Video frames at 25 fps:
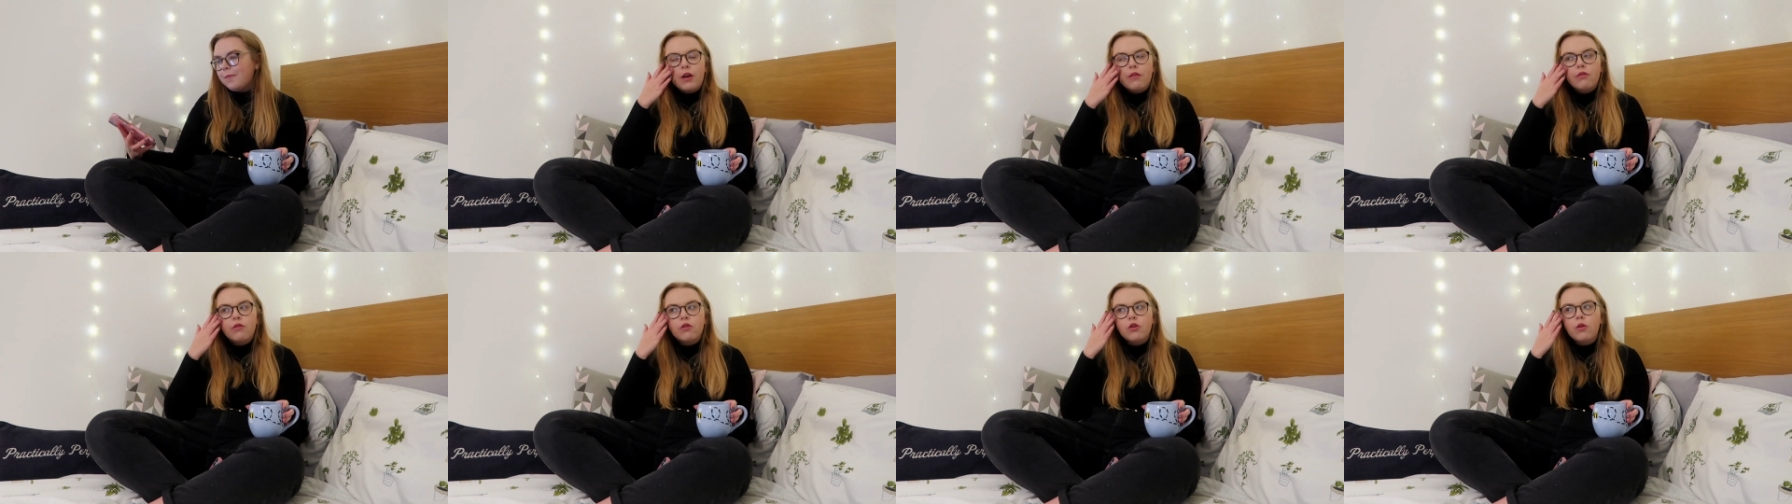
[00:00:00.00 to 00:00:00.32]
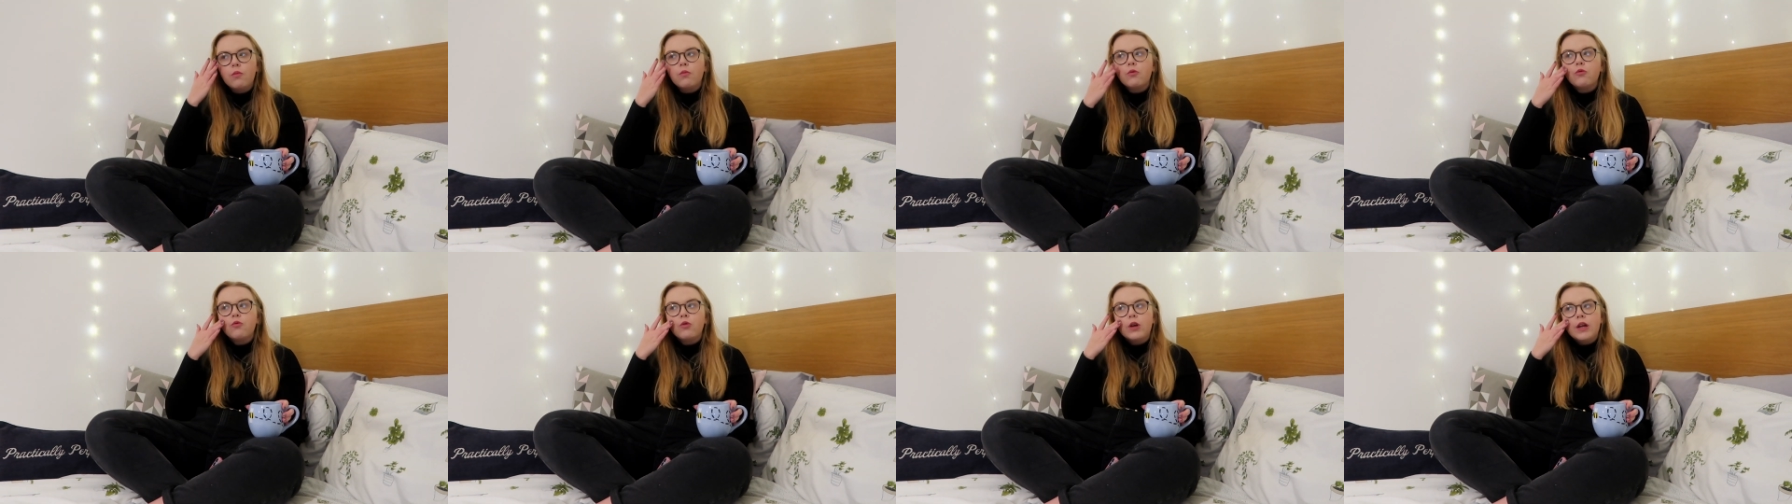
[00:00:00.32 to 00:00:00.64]
I've
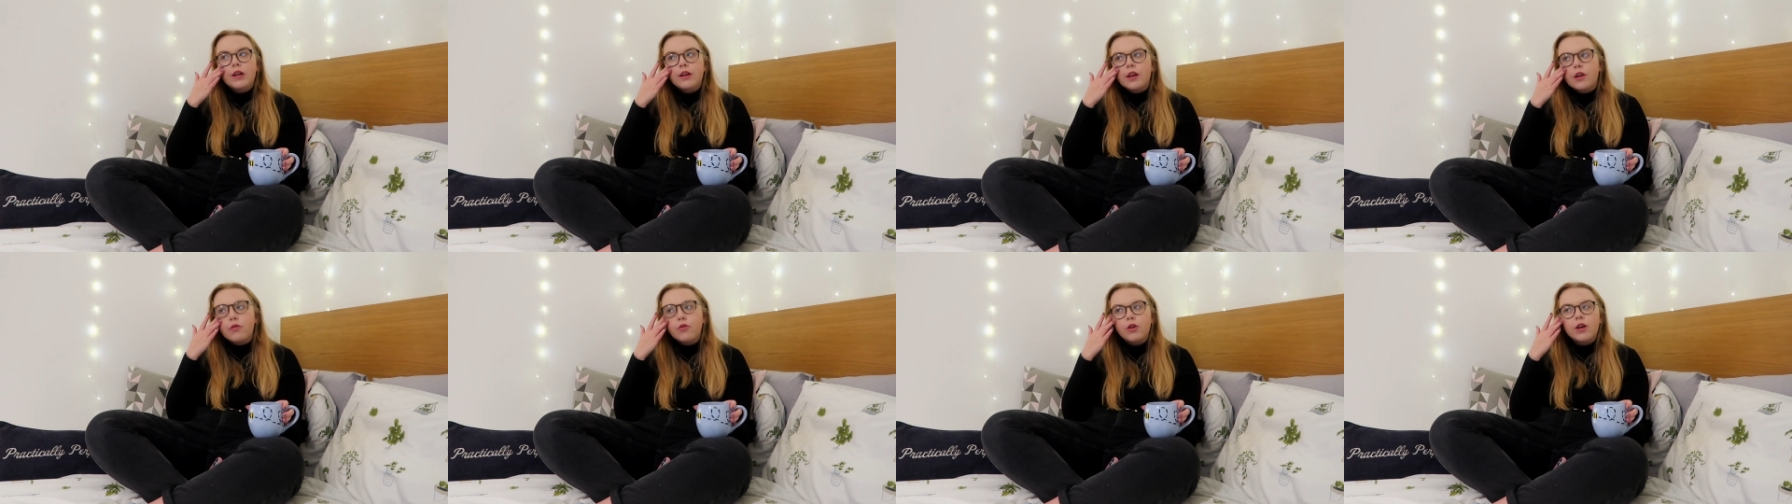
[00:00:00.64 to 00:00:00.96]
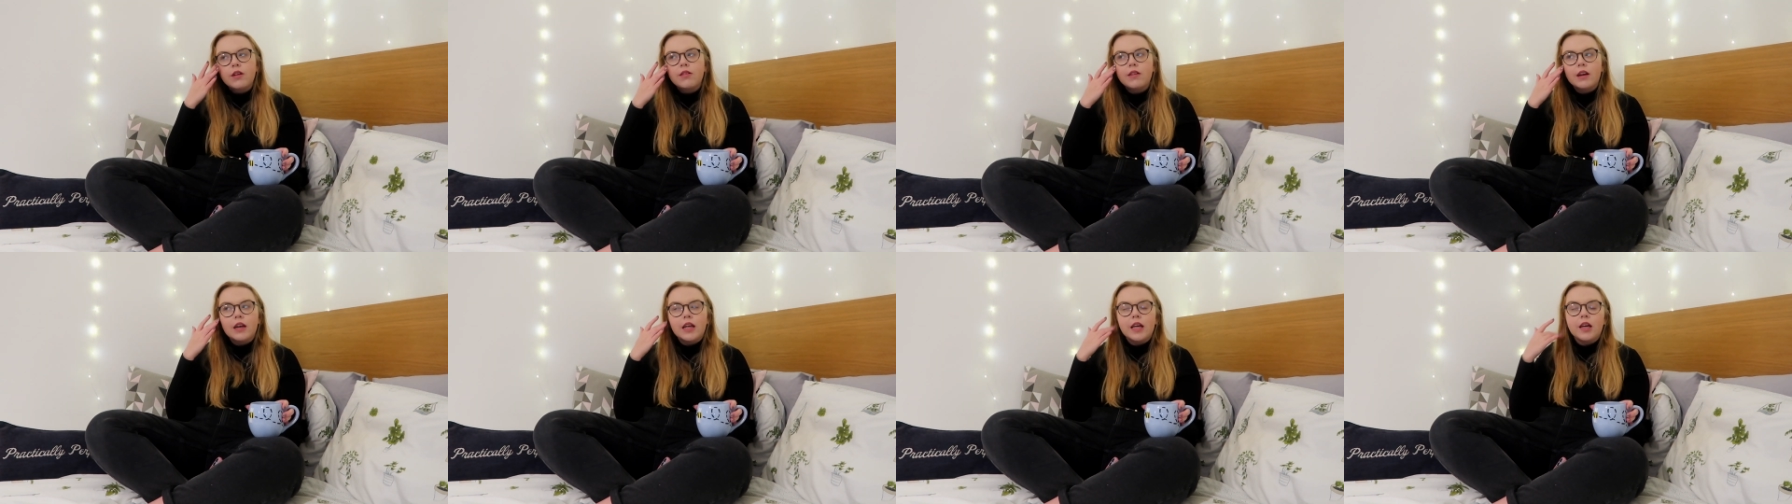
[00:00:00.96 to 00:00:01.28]
stopped reading
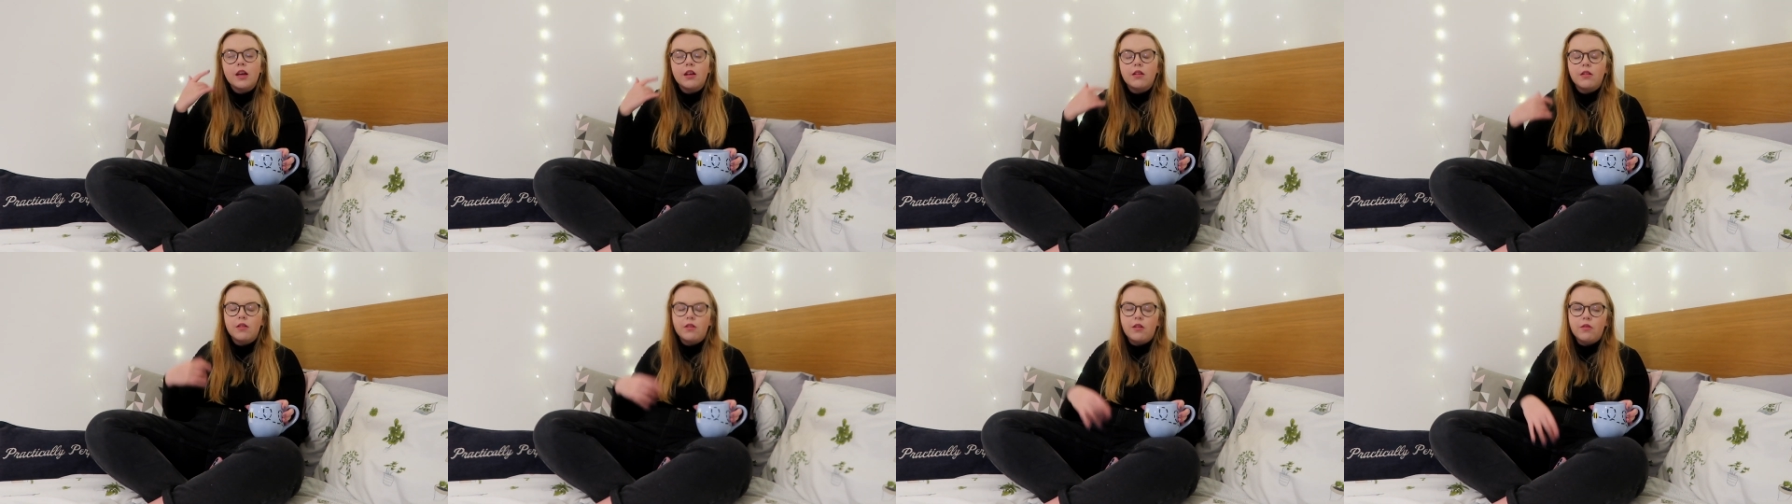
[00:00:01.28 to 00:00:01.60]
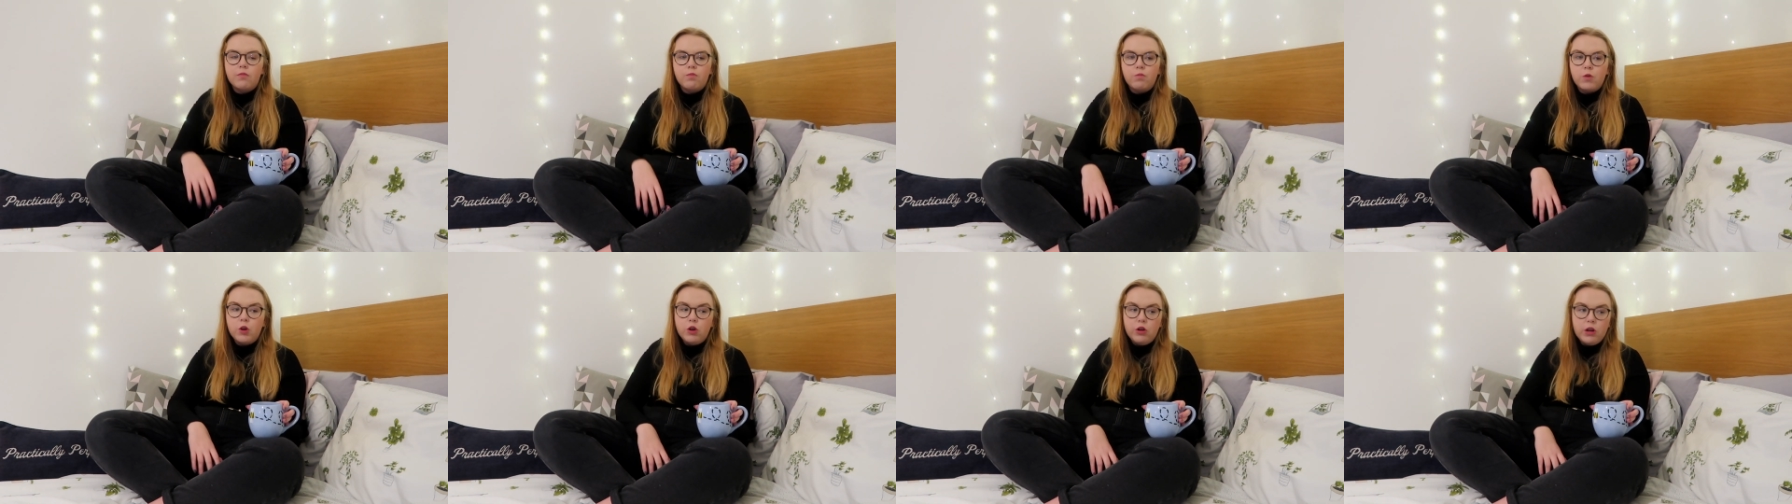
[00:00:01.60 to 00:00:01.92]
recently because
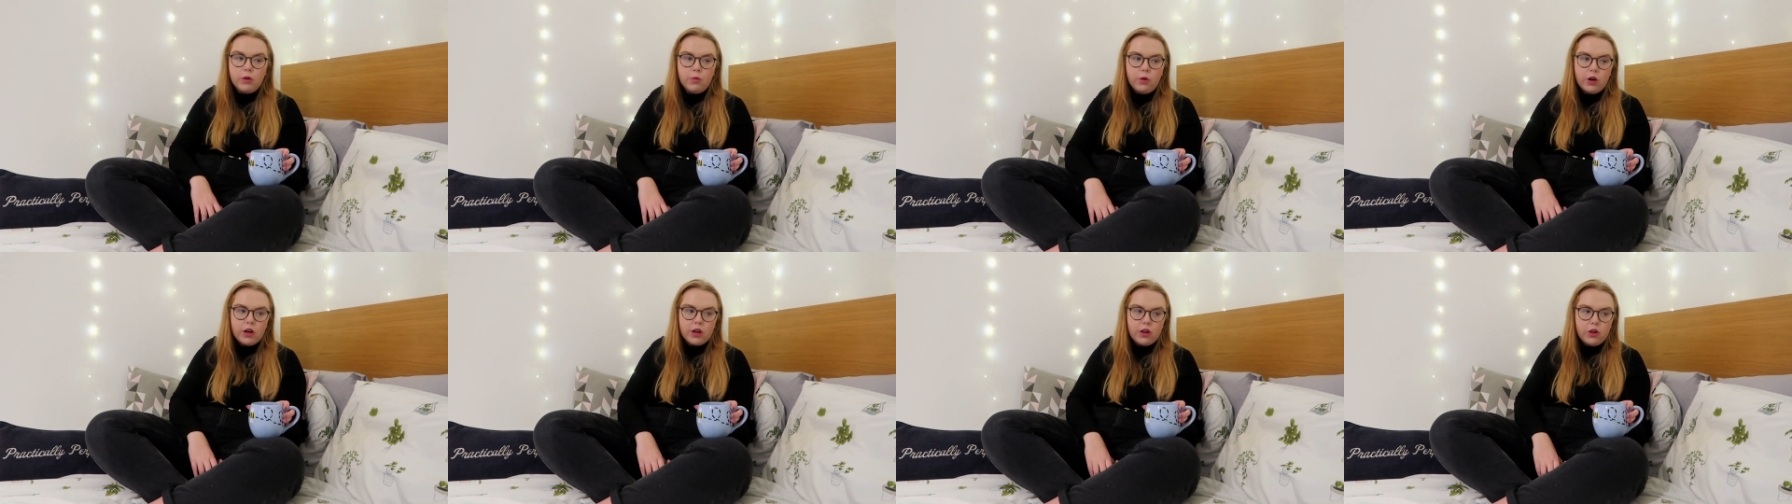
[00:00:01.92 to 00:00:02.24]
uni work